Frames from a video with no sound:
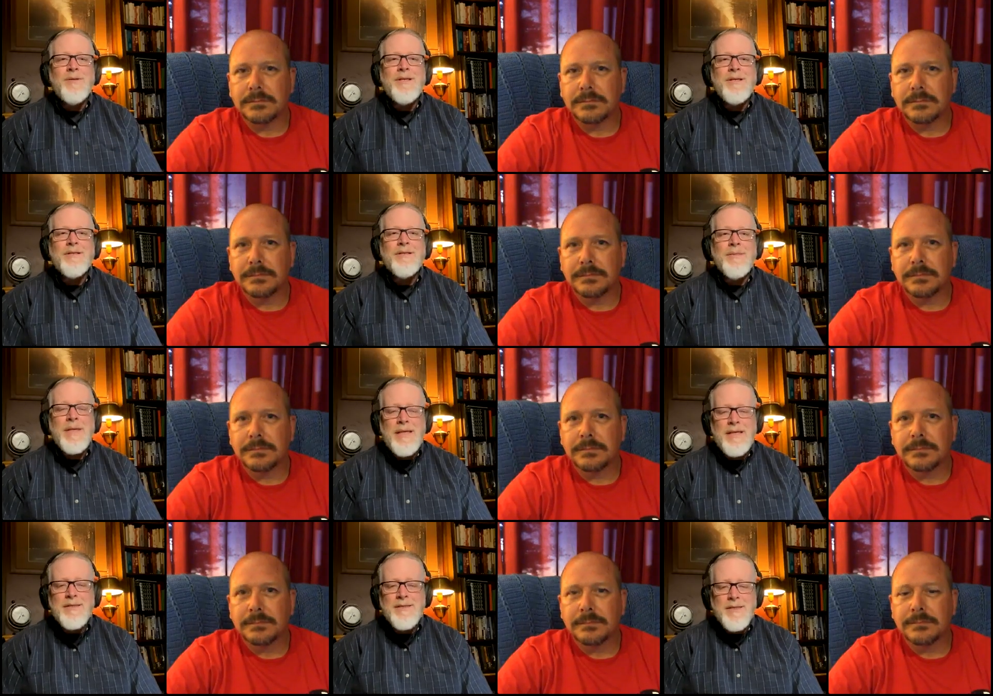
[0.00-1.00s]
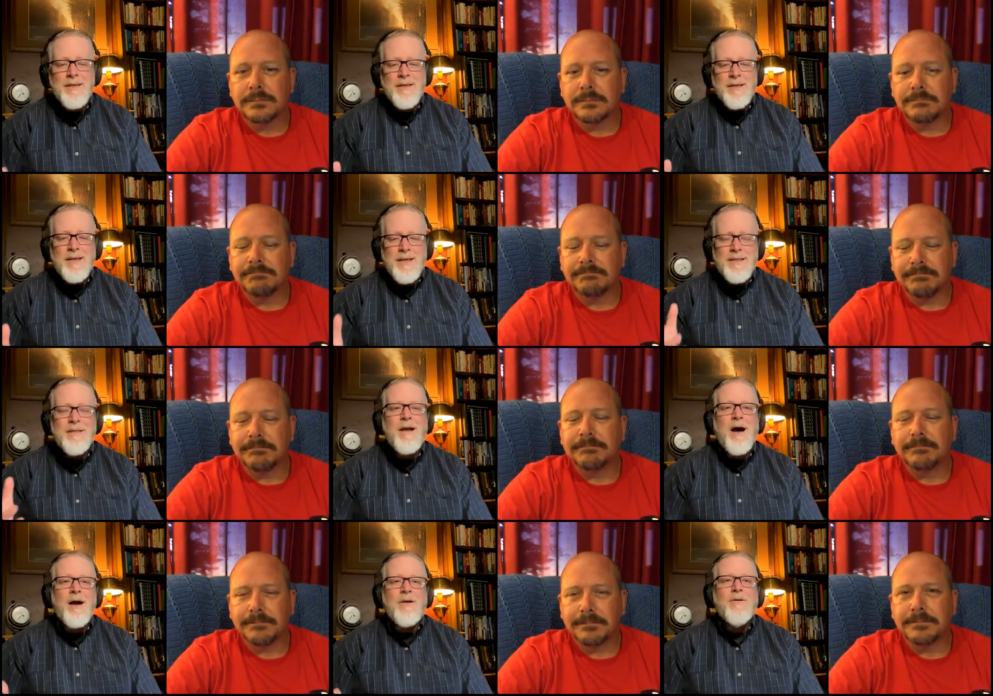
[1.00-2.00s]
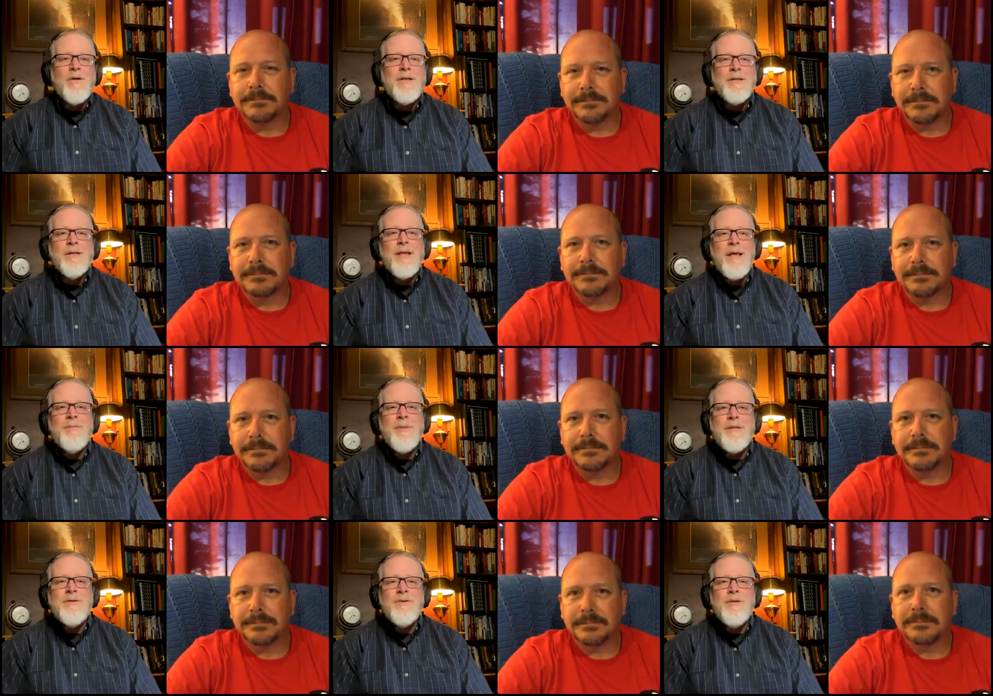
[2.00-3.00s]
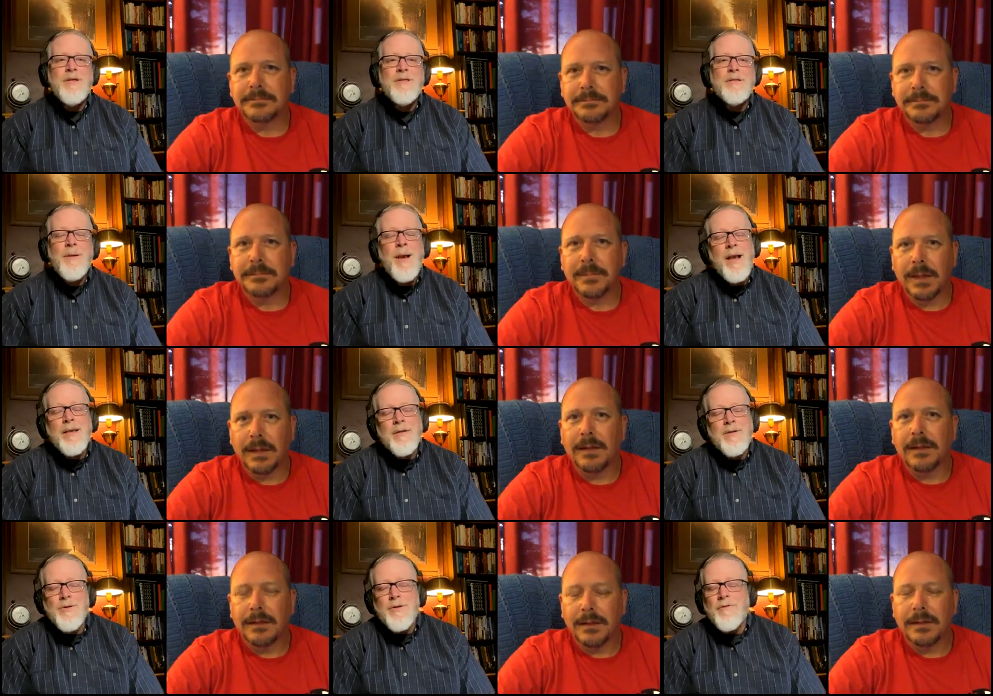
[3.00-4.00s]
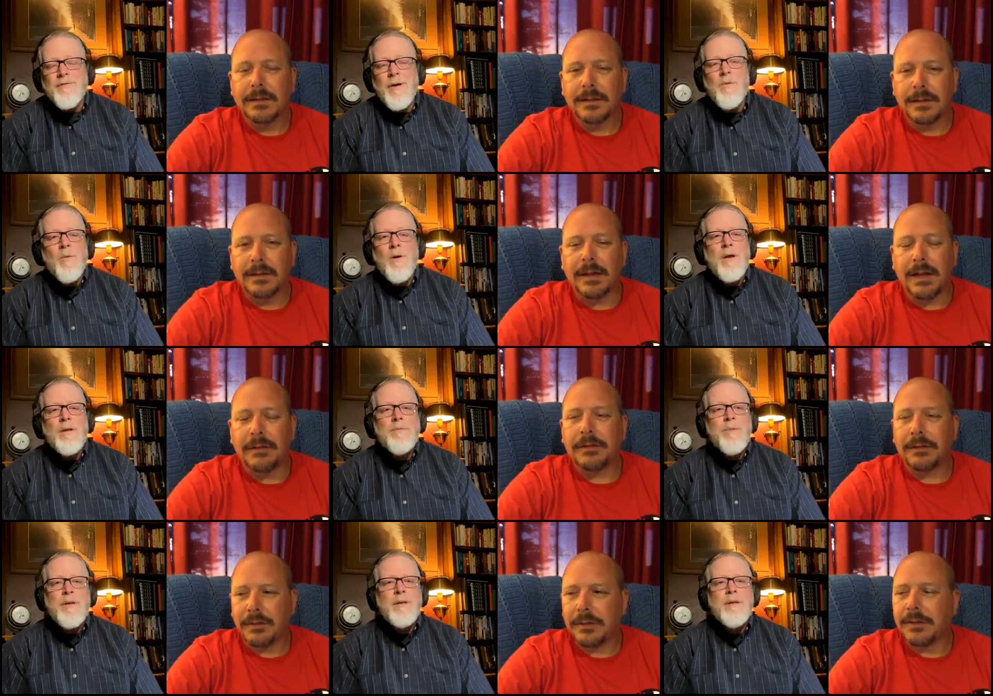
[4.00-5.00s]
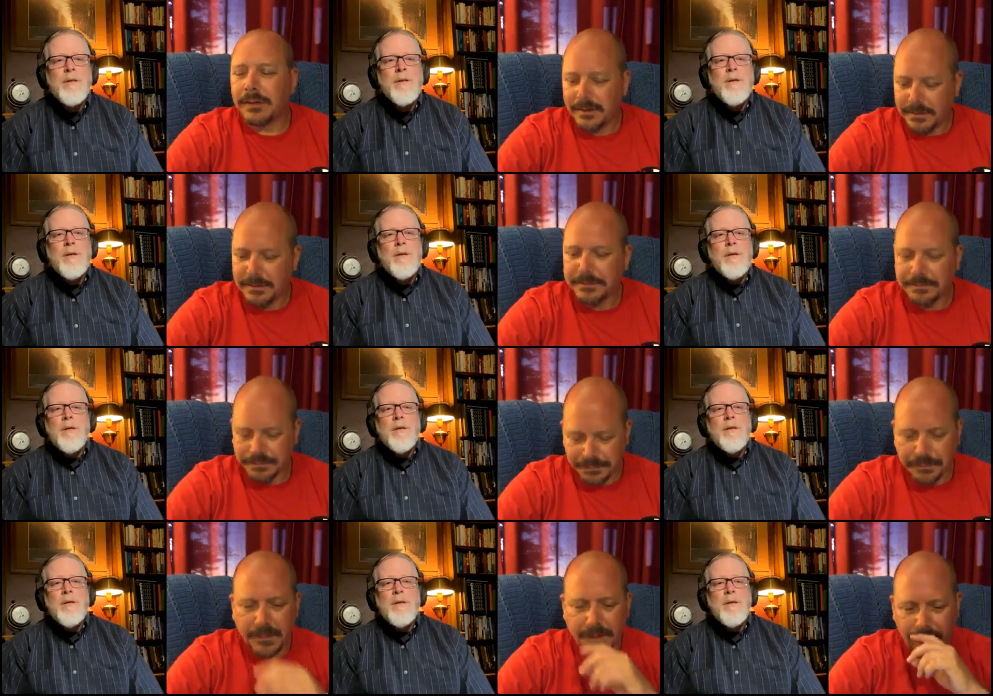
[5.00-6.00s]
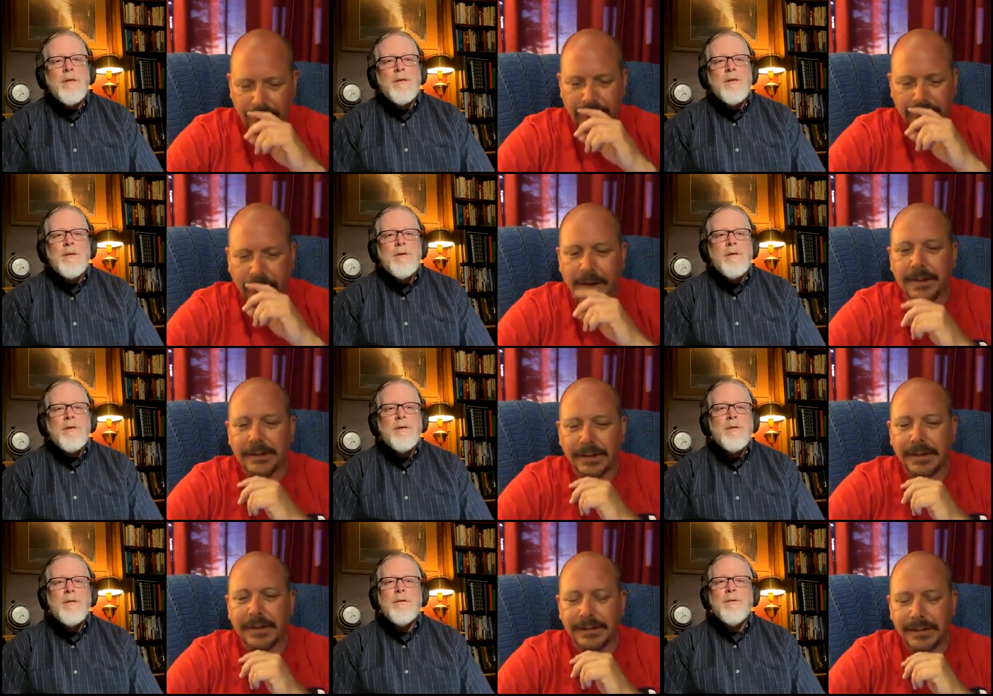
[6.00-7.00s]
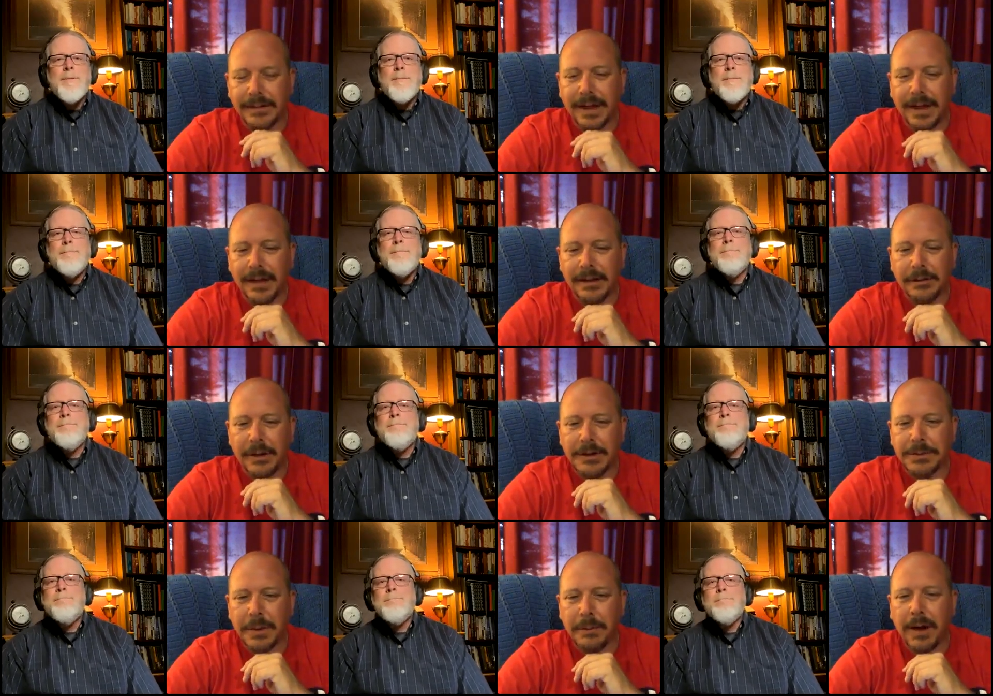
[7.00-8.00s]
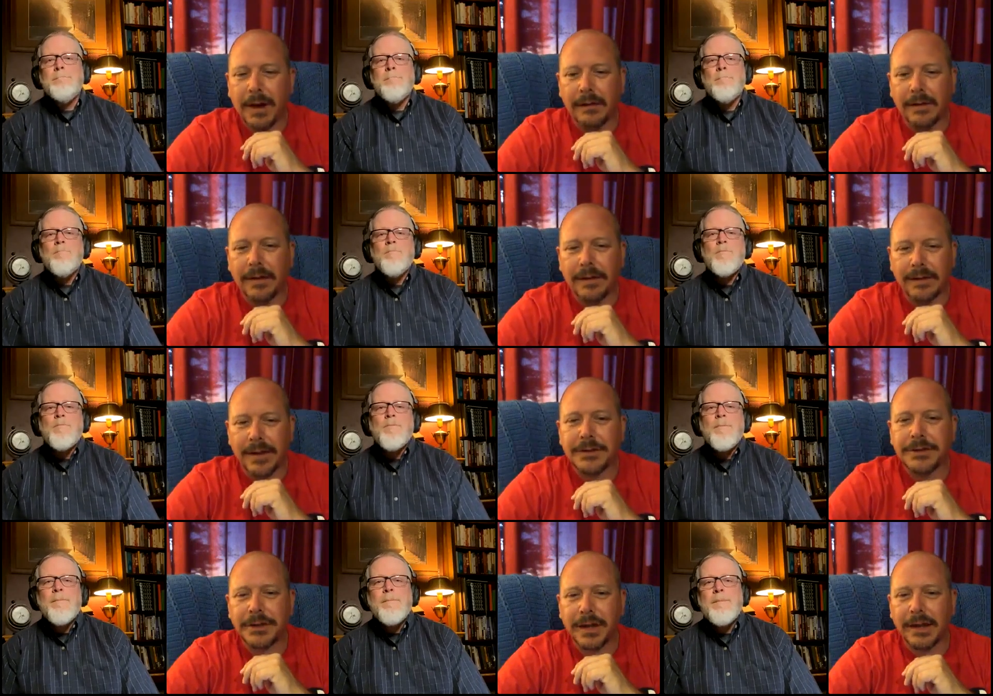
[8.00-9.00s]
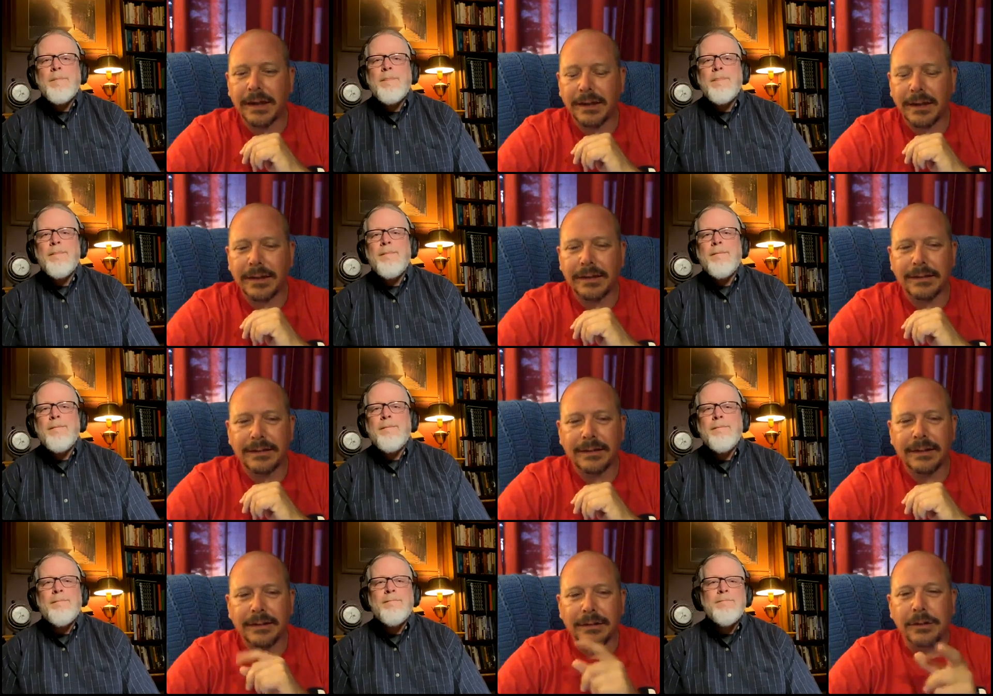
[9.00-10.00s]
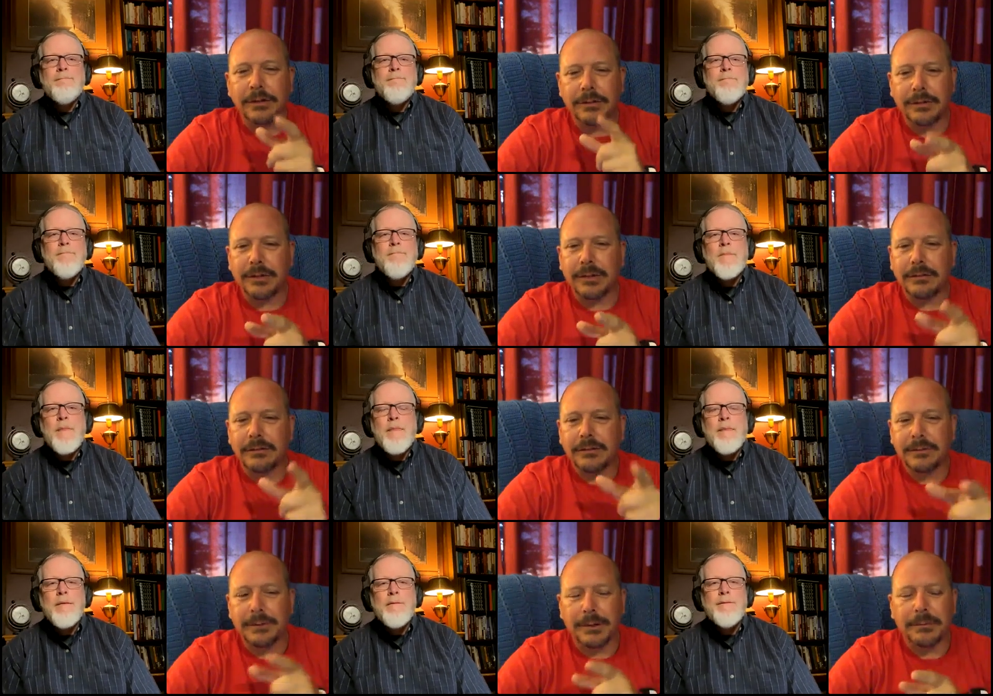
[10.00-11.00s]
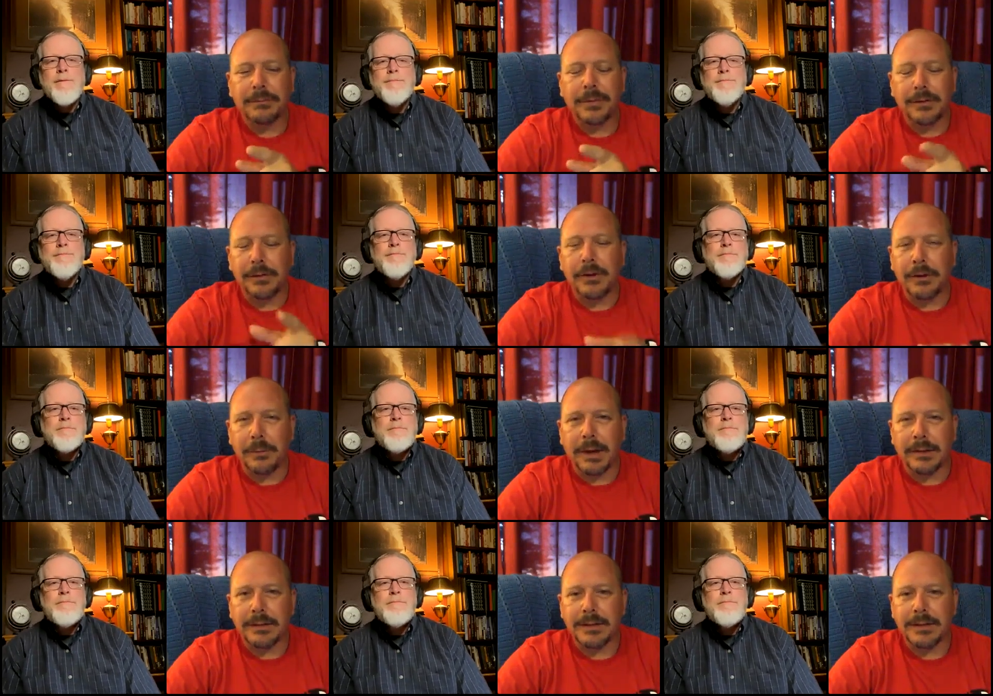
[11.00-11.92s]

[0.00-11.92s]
Speaker 1: with this. I mean, he's, he's not going to let me do this. And I can do it if I that, want, but.
Speaker 2: That thought did, yeah, it crossed my mind uh, yesterday. And you, well, you know about